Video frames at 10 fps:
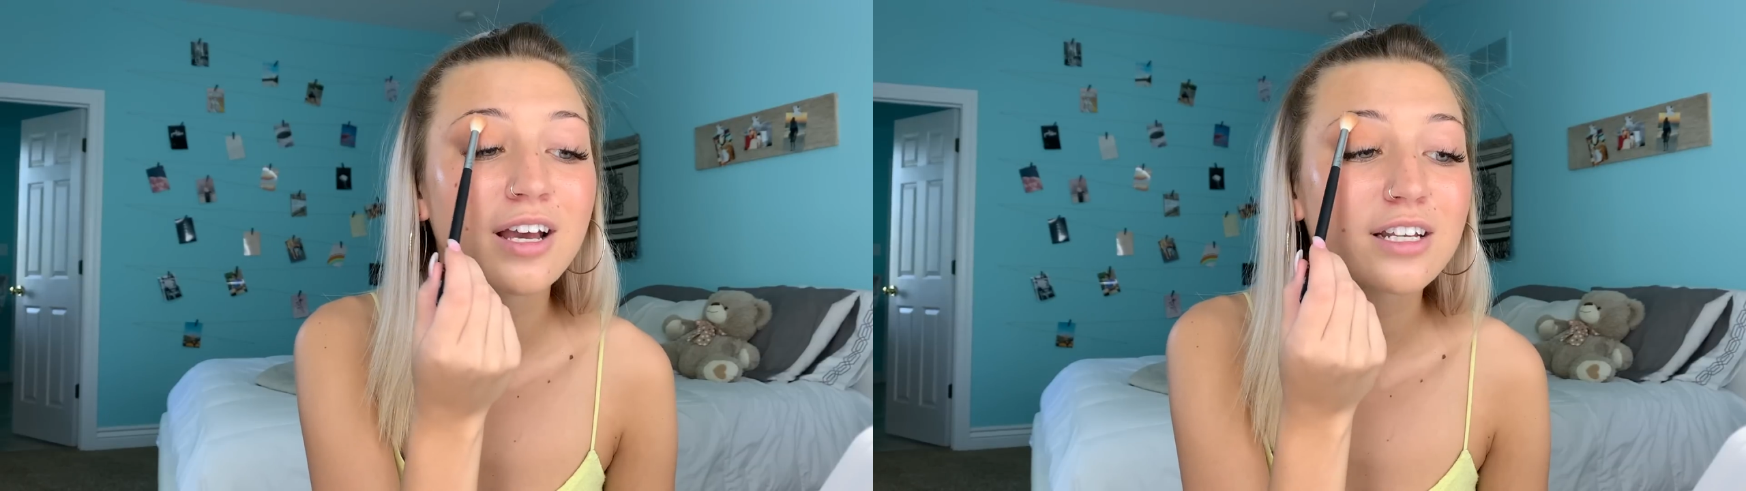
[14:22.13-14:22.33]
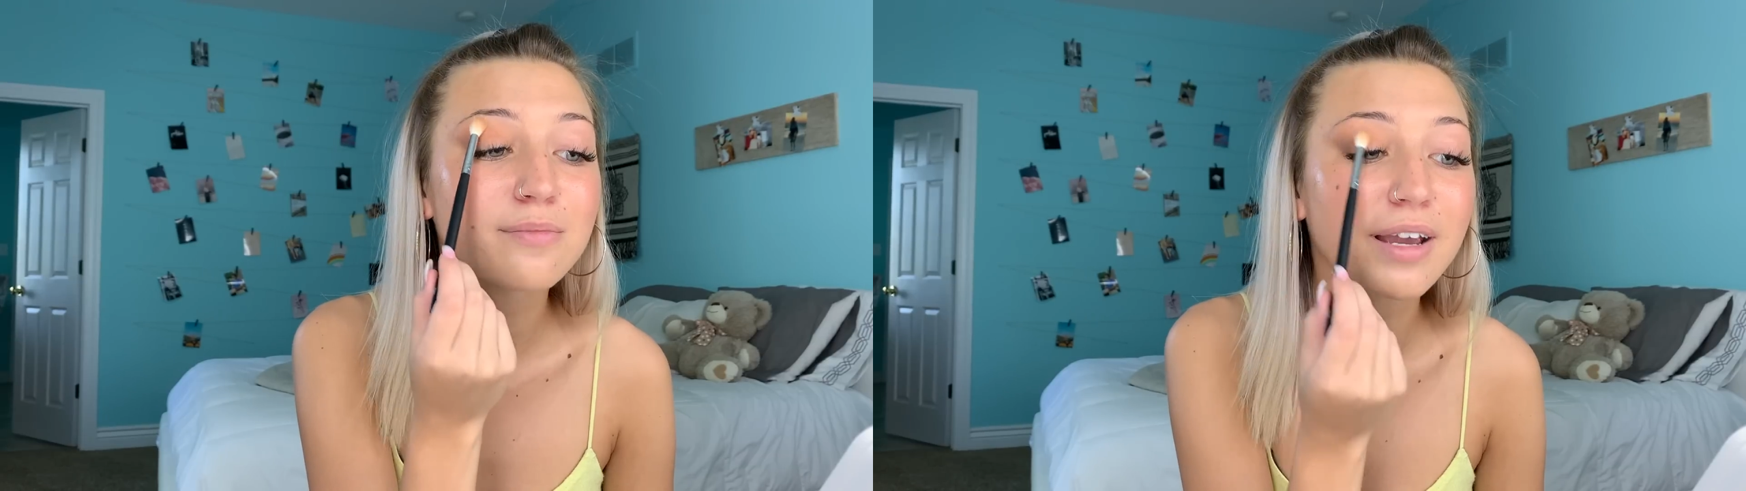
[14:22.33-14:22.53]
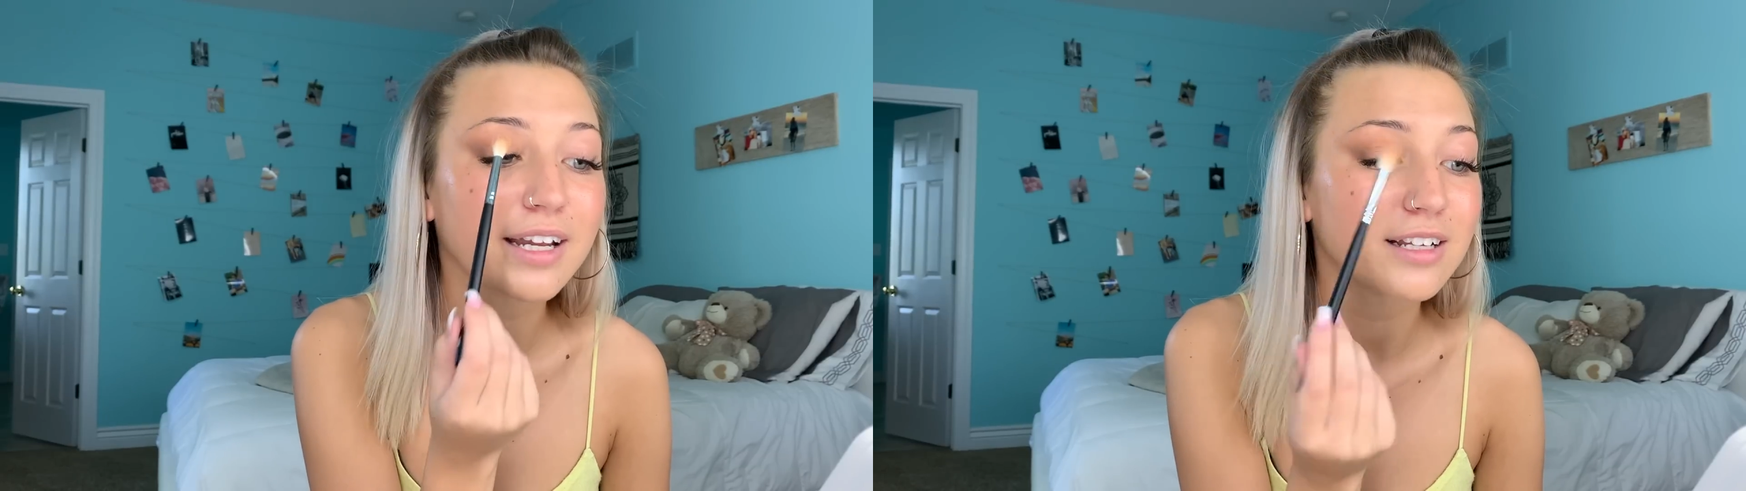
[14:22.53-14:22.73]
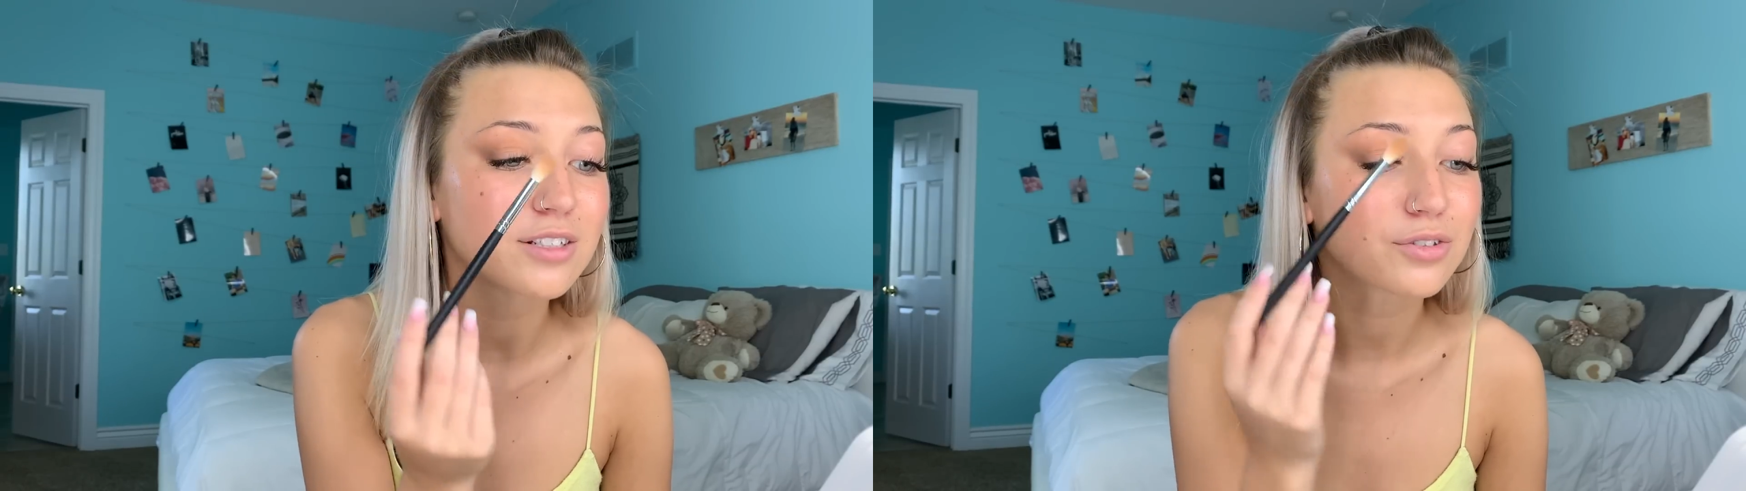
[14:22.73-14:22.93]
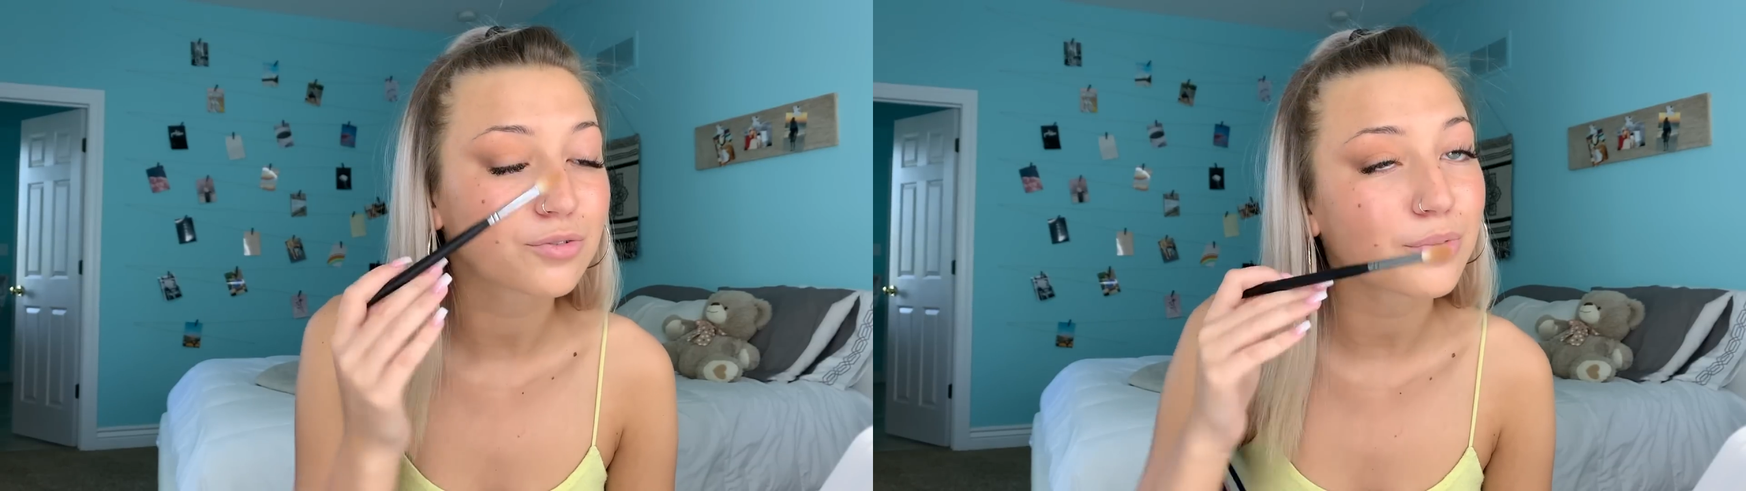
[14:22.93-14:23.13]
to make it as
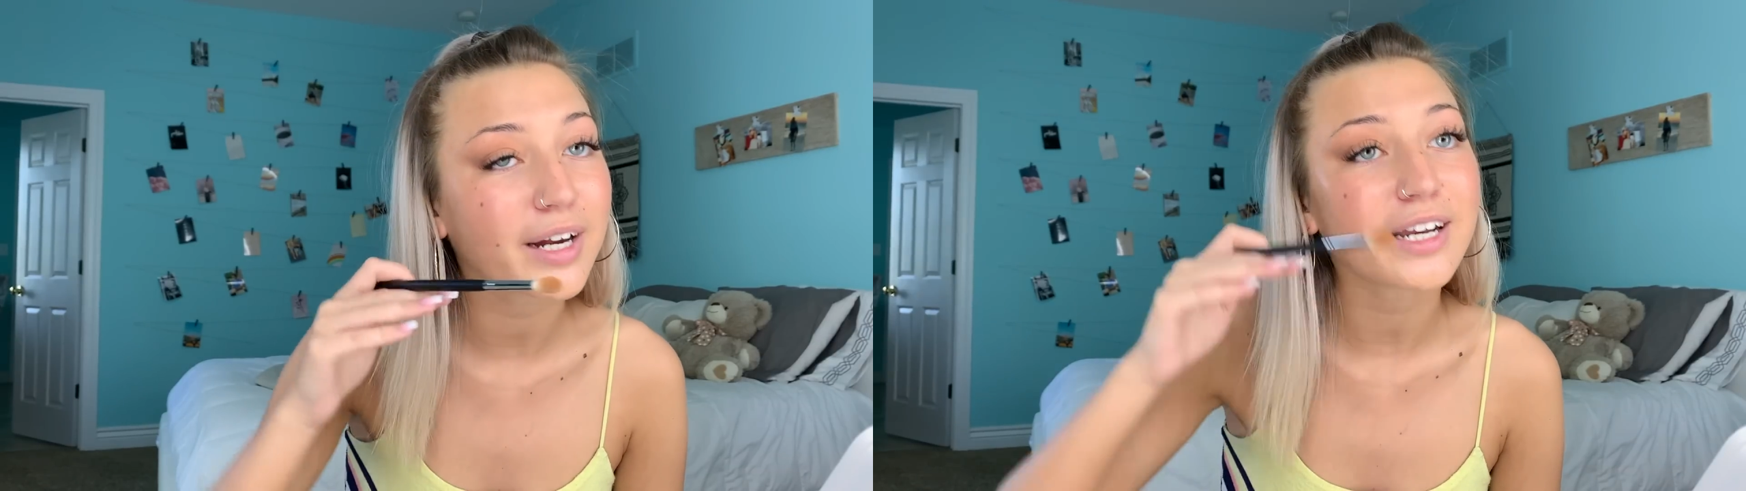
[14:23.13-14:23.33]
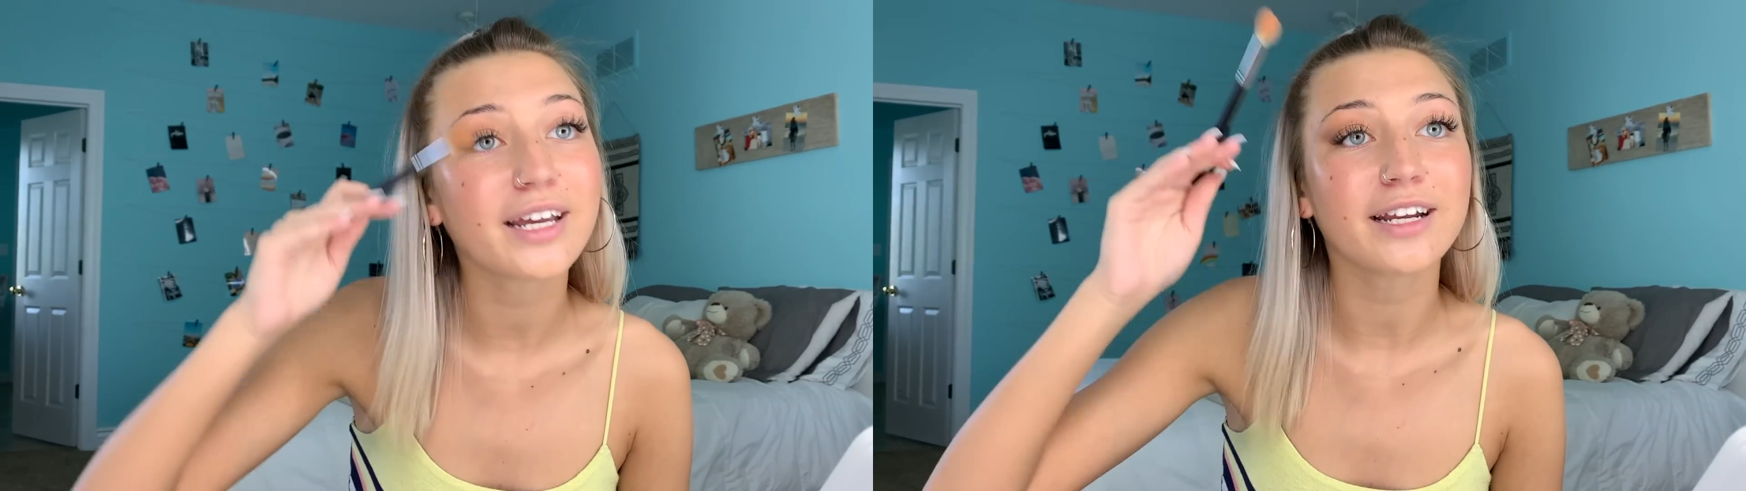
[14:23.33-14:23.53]
gradient